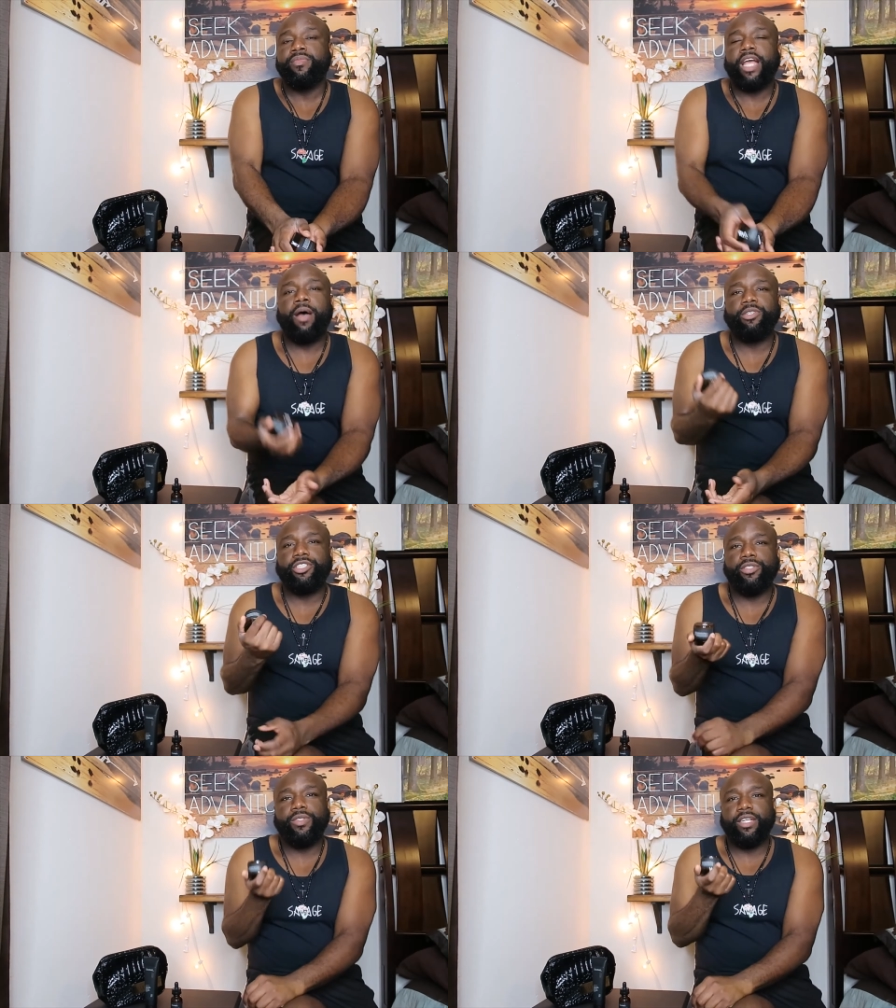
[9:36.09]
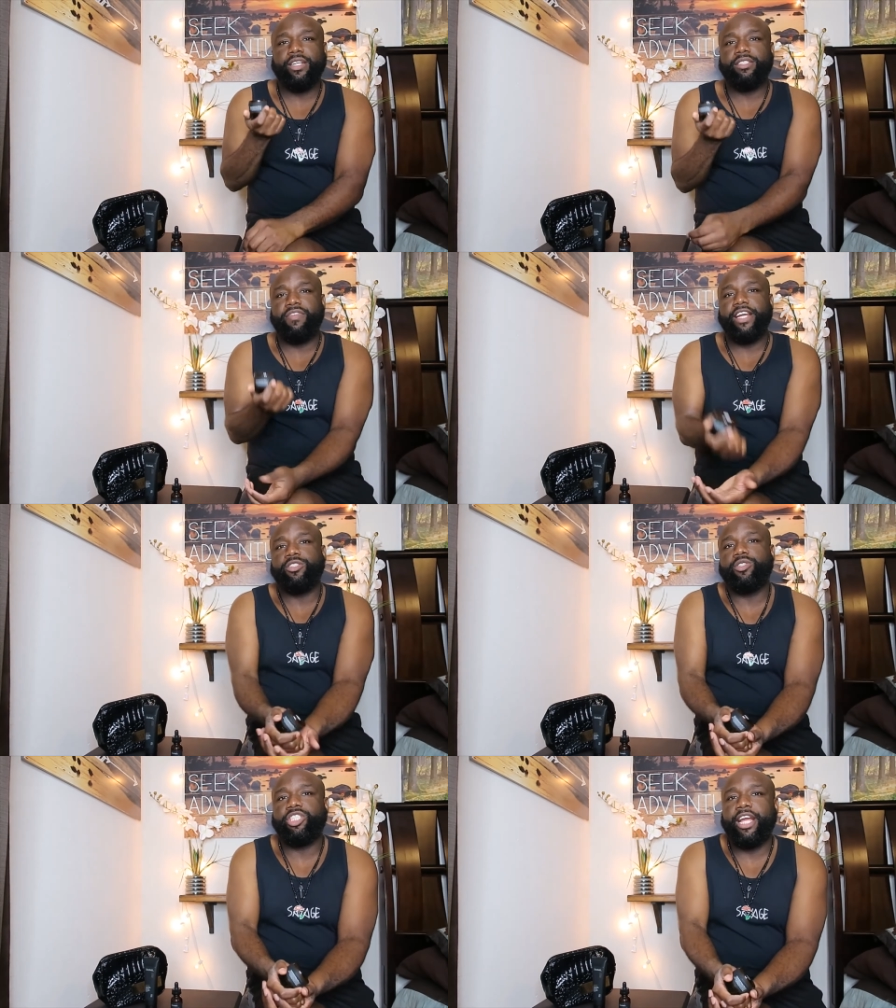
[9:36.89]
I was using this
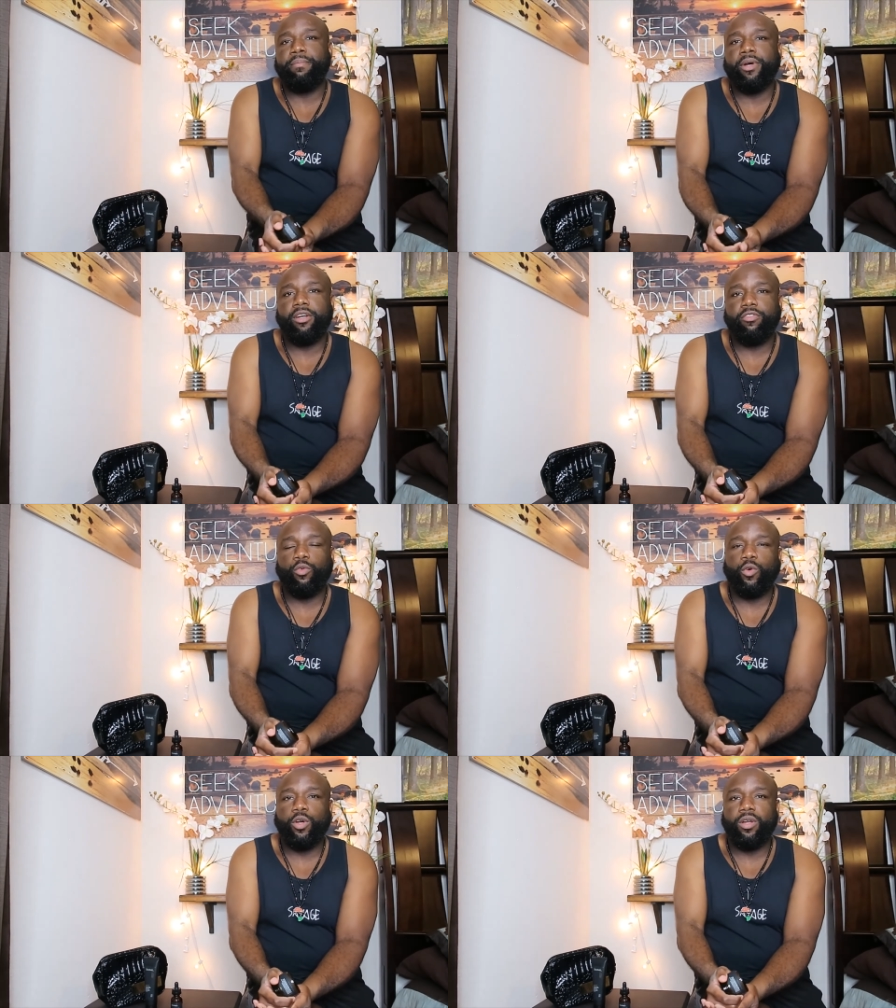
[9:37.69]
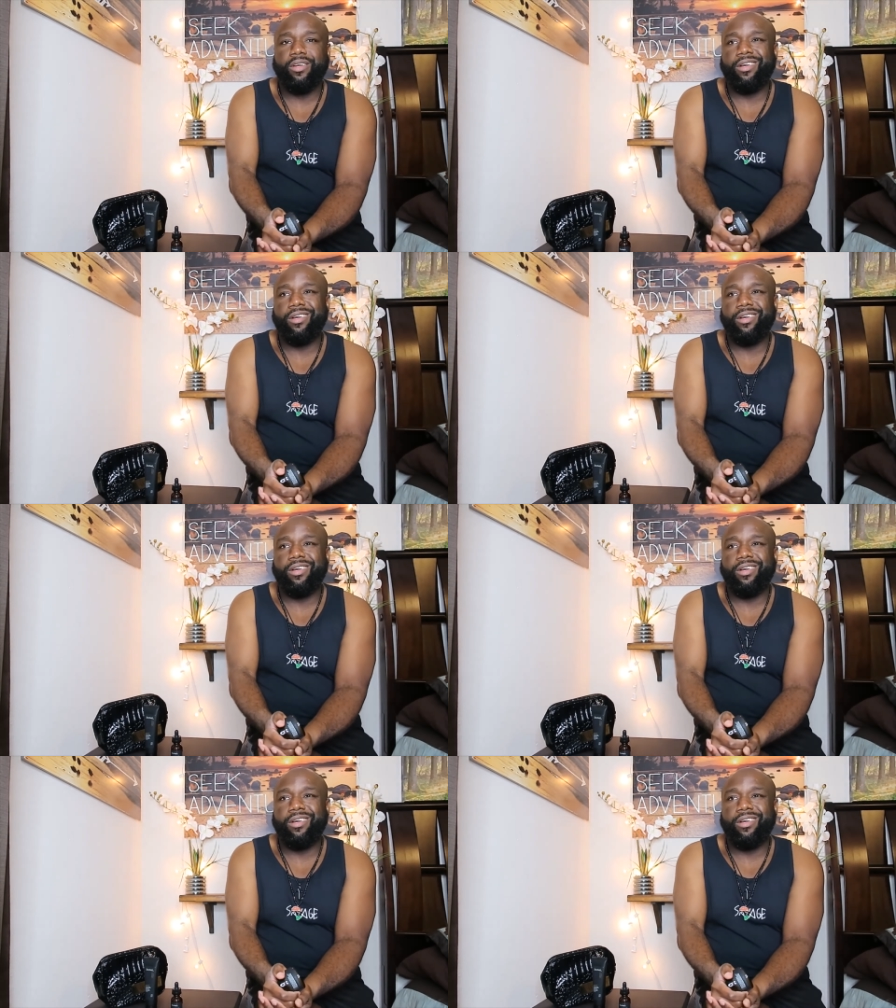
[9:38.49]
facial shea butter for